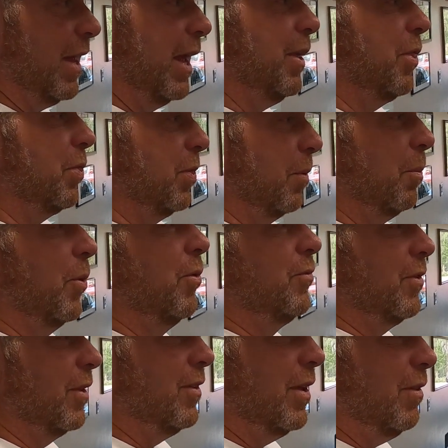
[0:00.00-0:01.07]
day the
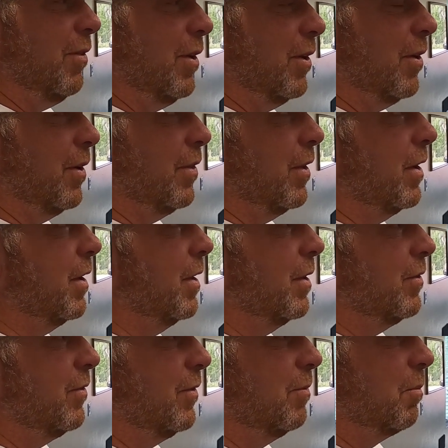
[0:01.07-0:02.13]
TV or
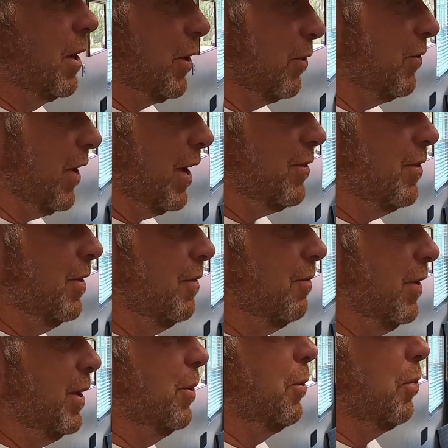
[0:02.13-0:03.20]
the Michael Jackson
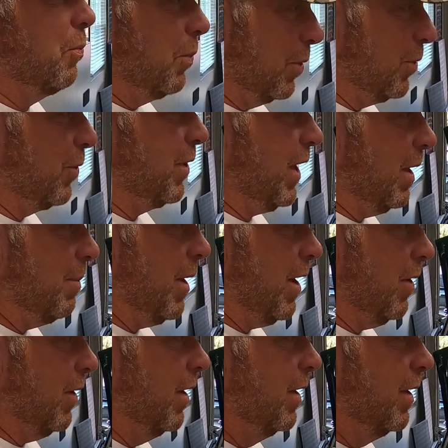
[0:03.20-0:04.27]
video Thriller came
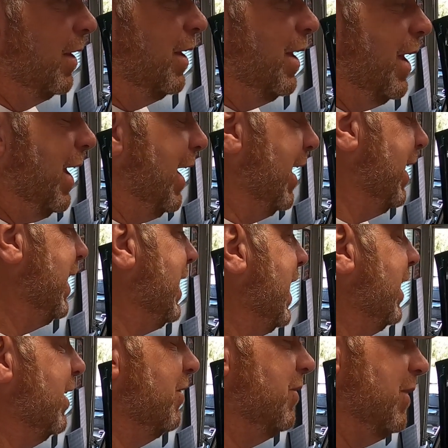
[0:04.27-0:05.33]
out, and he
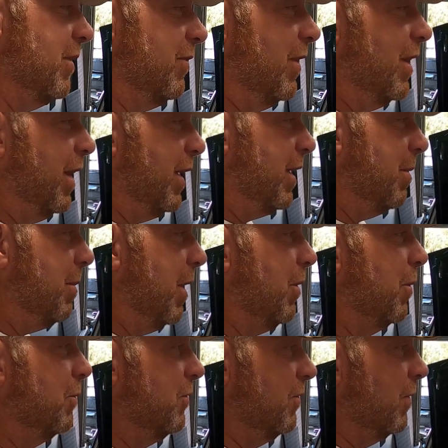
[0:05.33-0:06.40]
had a '69
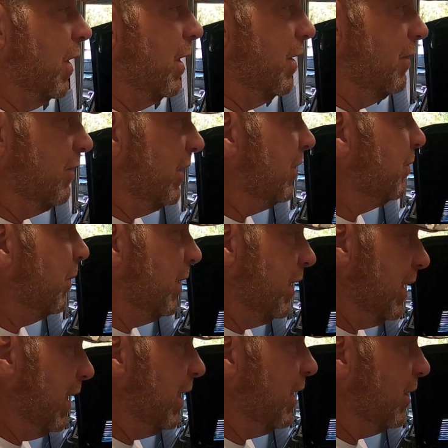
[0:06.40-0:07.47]
Camaro
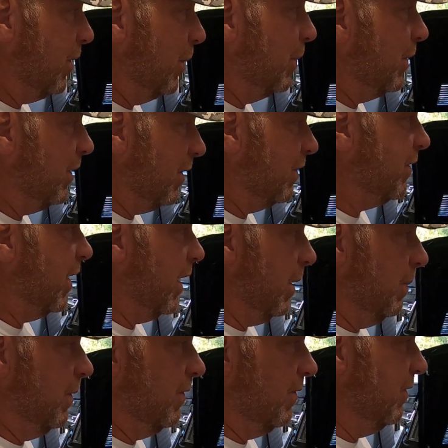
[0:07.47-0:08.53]
Z28 clone at the
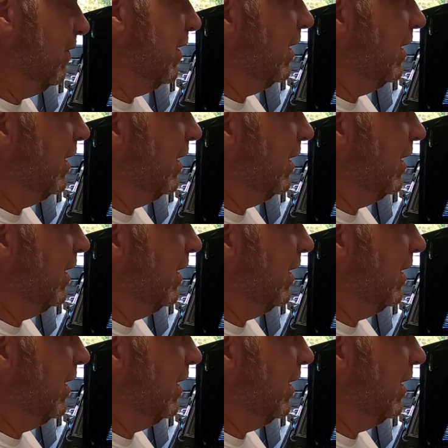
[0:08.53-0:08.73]
time. This is